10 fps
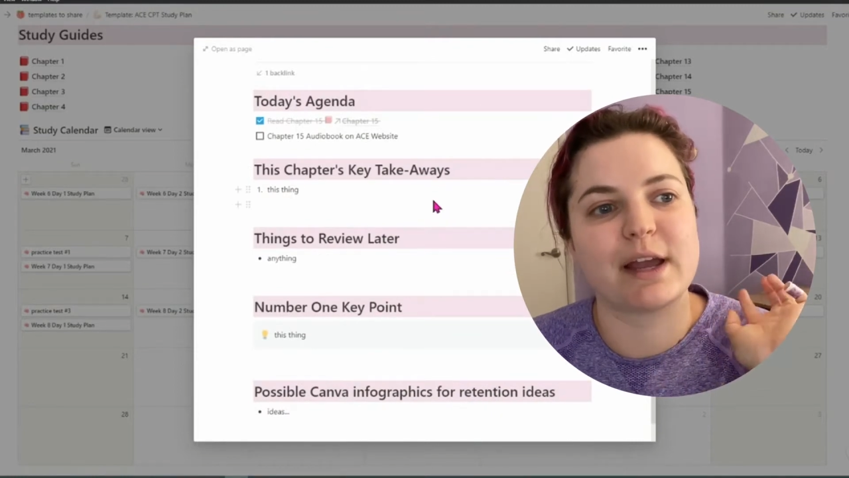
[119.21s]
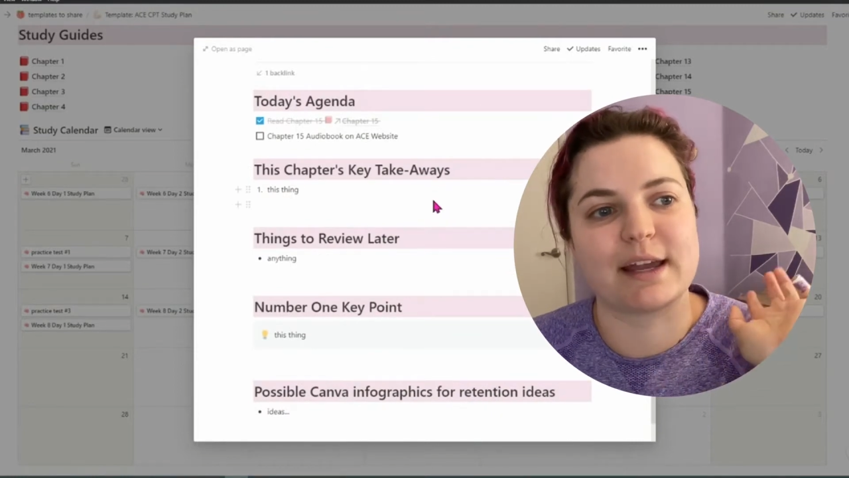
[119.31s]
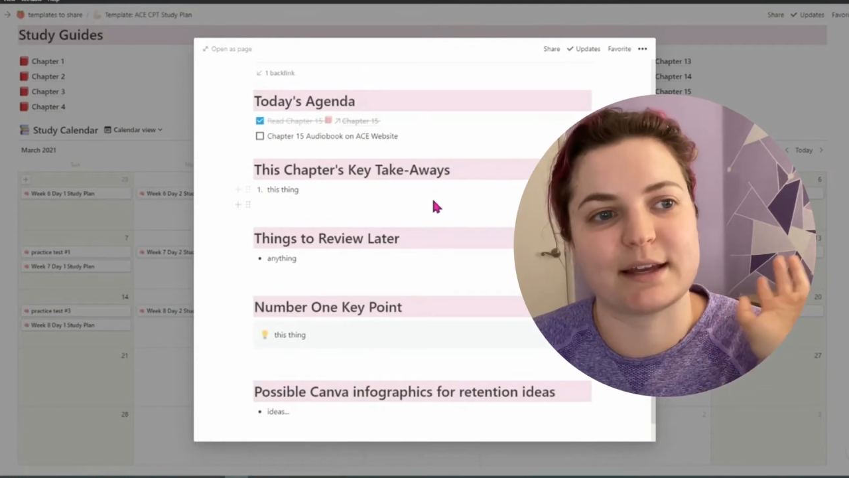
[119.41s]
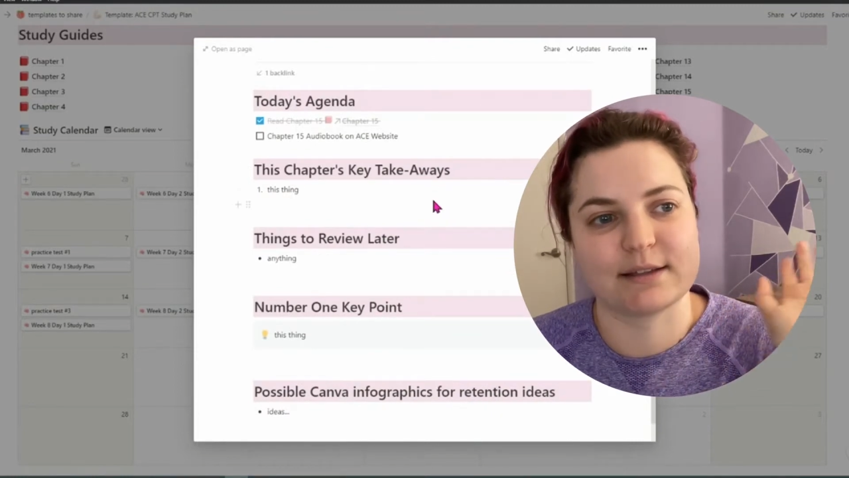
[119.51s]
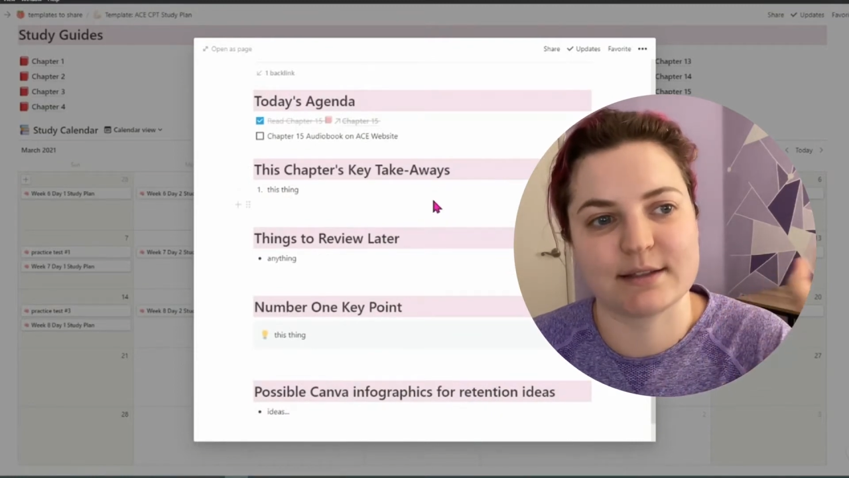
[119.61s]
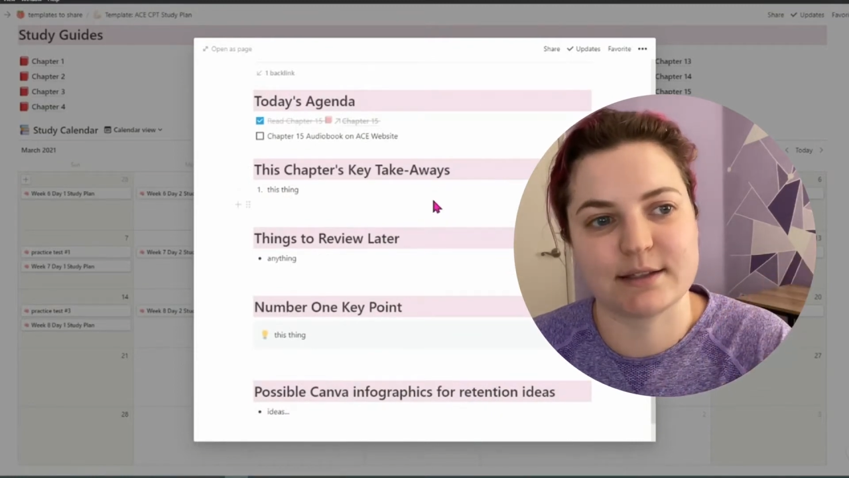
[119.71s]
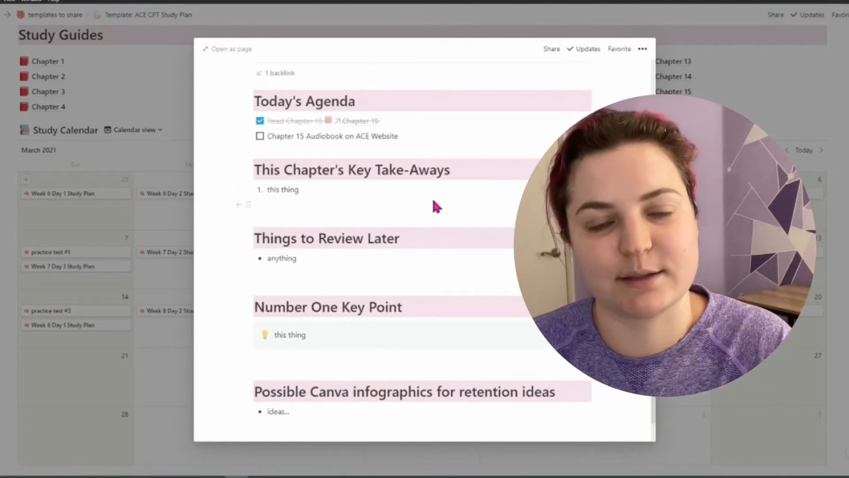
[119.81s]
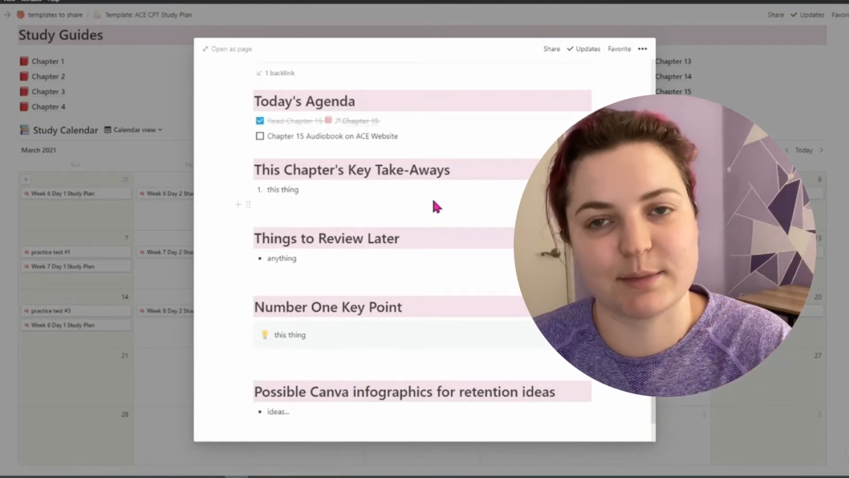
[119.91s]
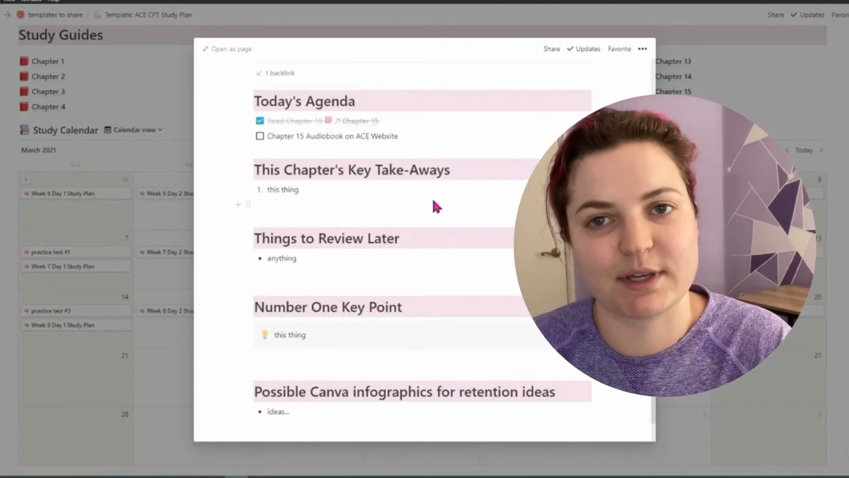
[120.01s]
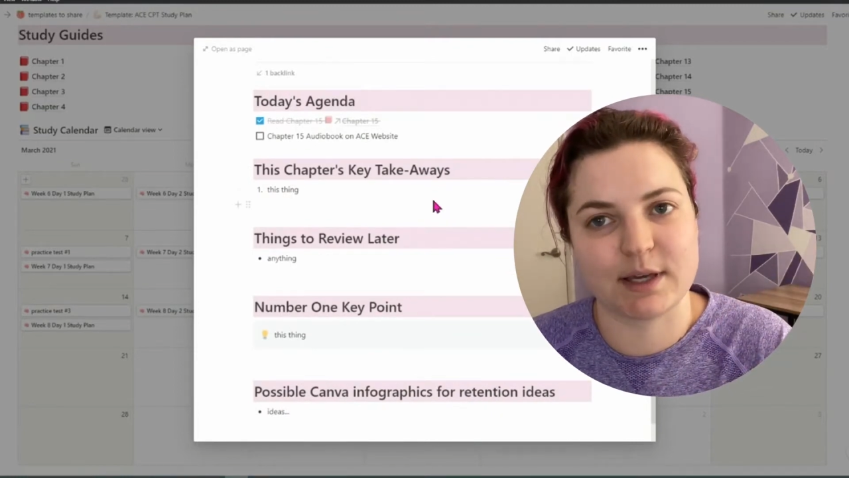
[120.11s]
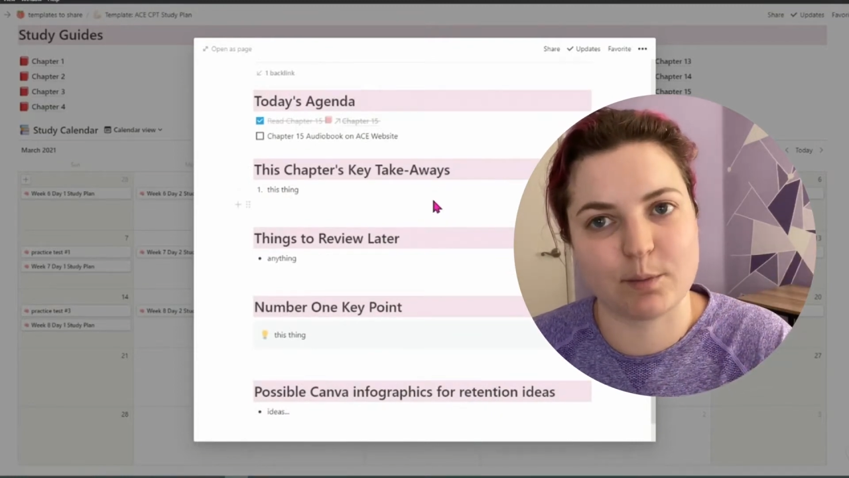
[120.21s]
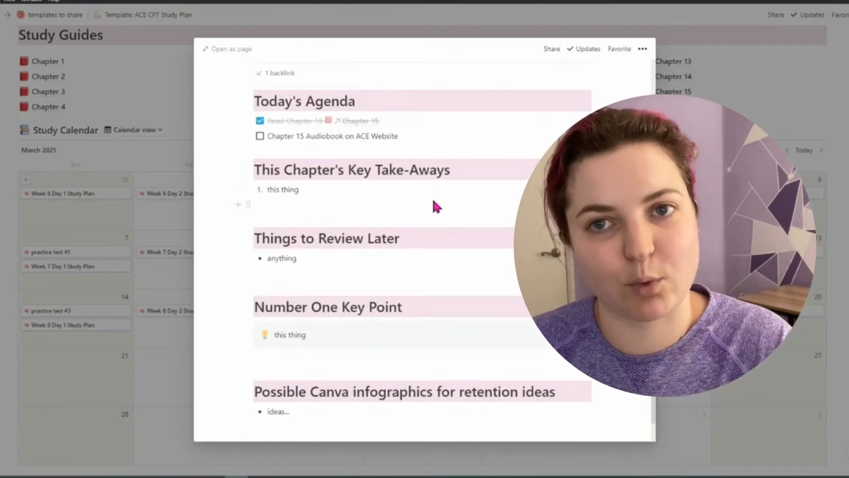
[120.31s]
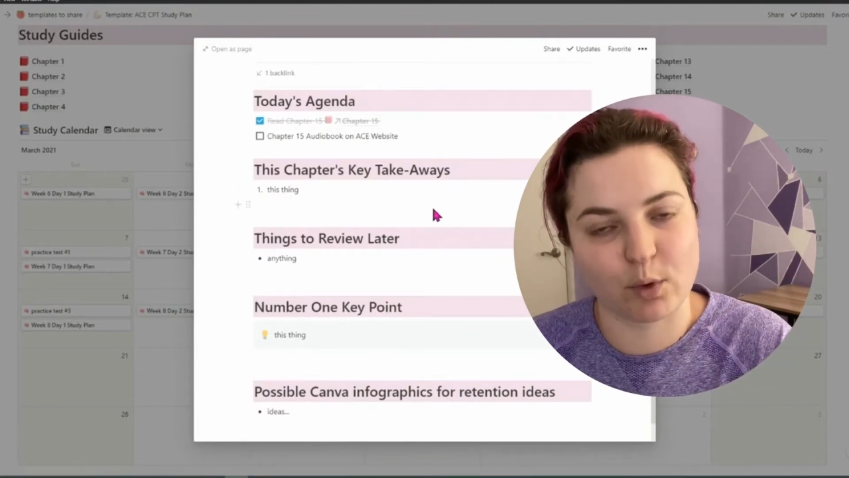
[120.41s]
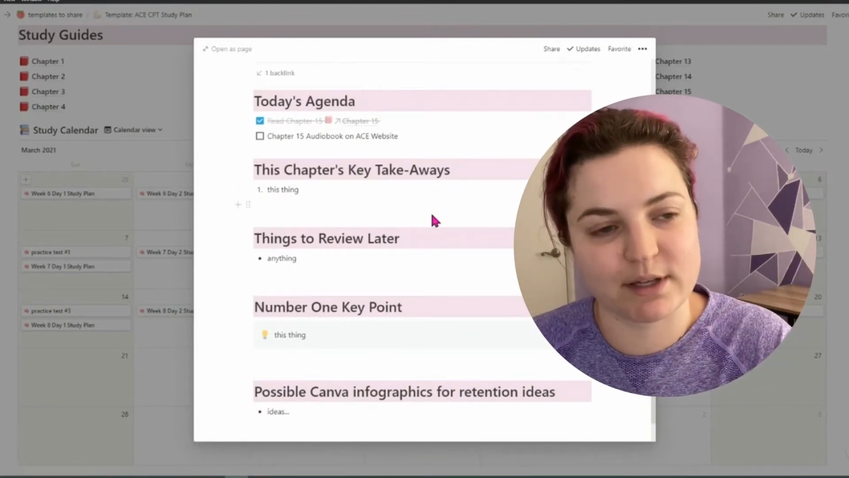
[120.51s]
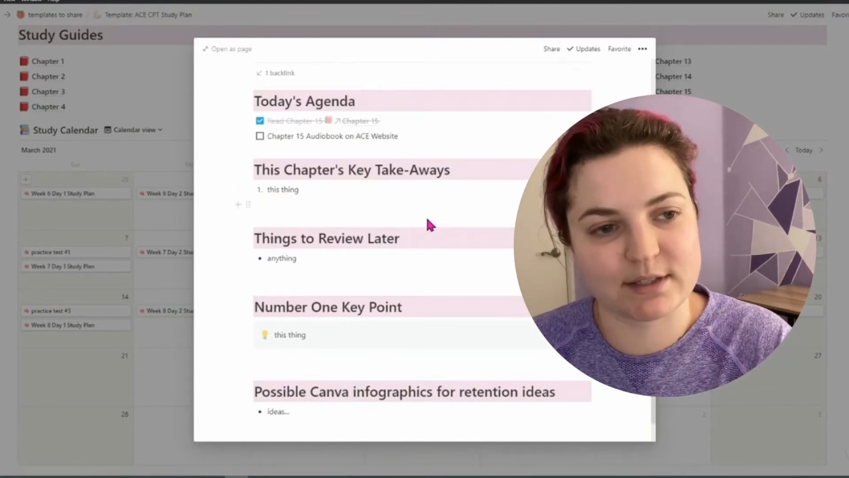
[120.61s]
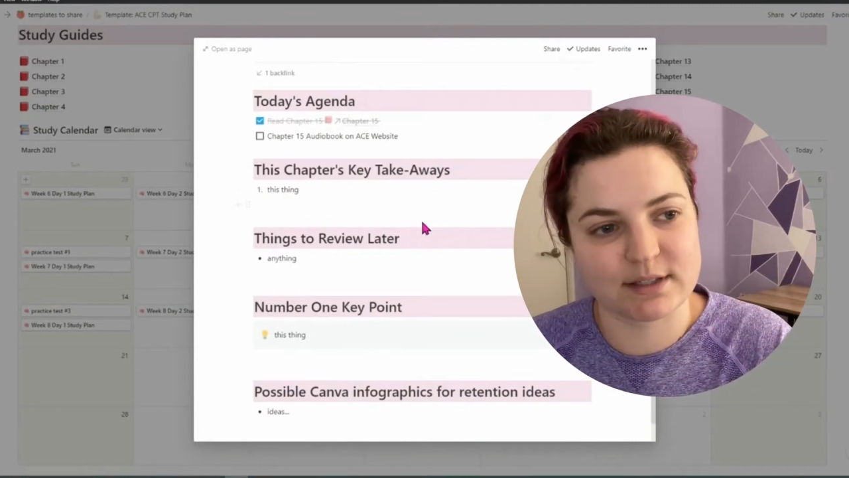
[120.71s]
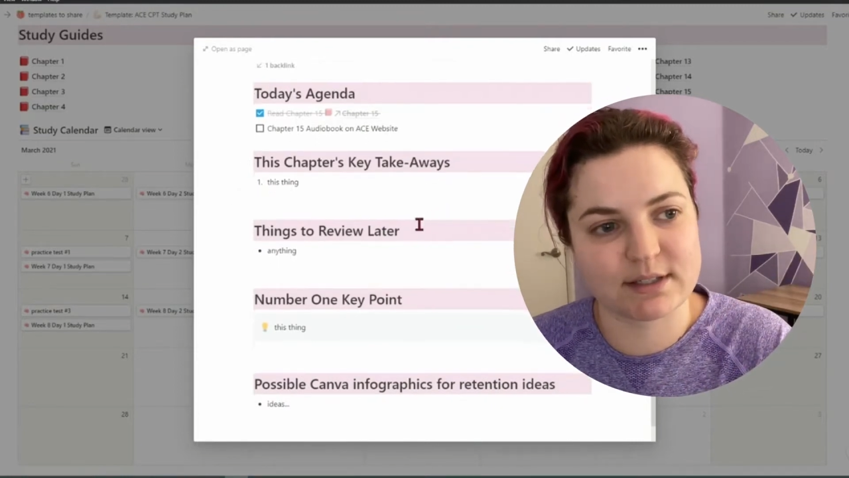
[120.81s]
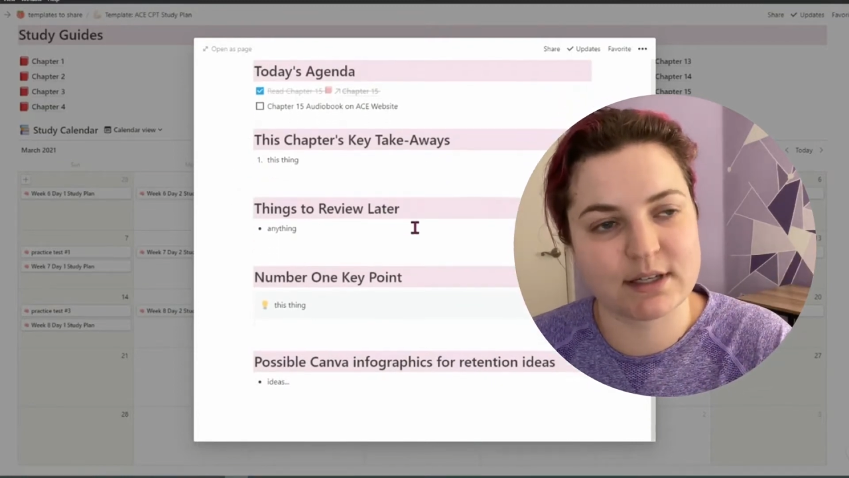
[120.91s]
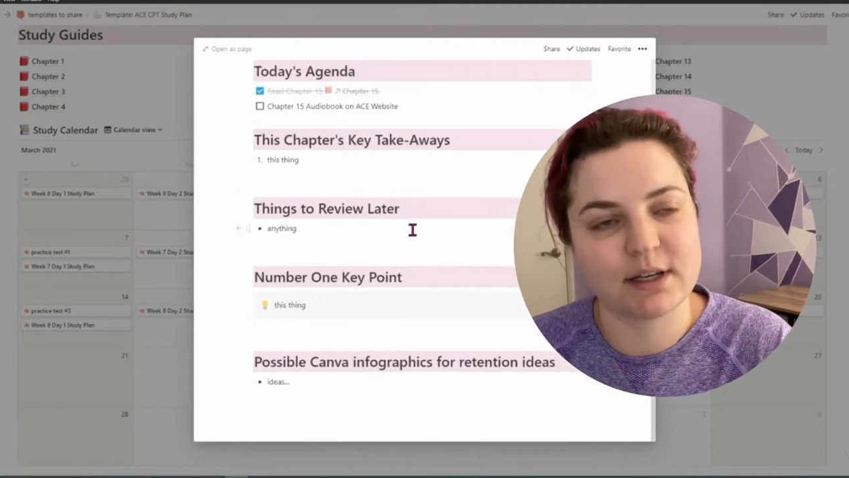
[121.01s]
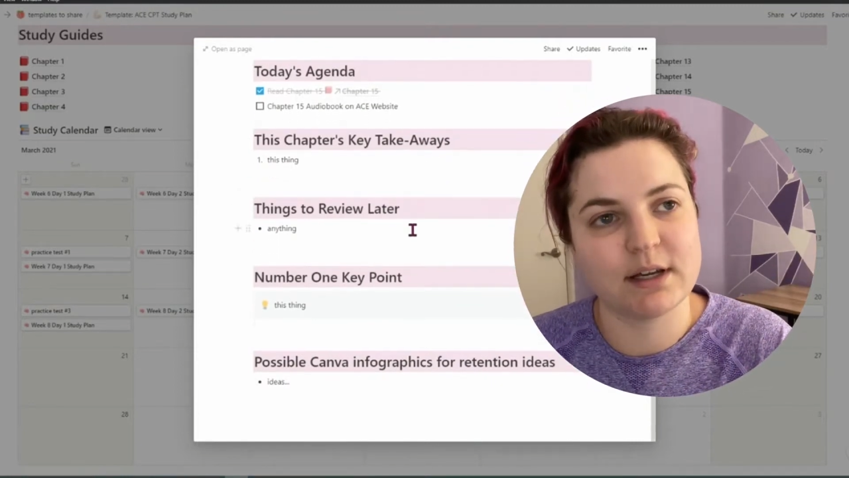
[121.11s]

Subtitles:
and some key points.